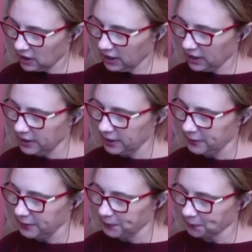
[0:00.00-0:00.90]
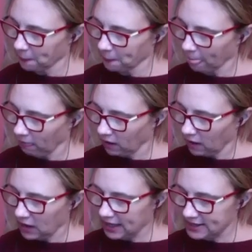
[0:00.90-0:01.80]

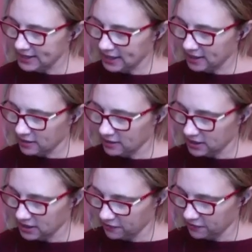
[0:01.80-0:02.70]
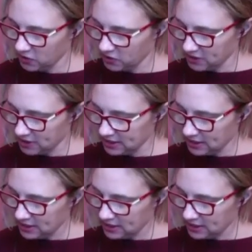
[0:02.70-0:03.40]
I say that this first